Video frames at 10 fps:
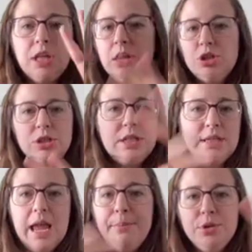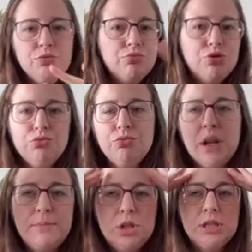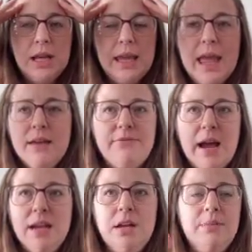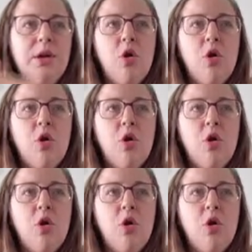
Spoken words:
They're just the same, shoom, shoom, and I'm just like can't find them.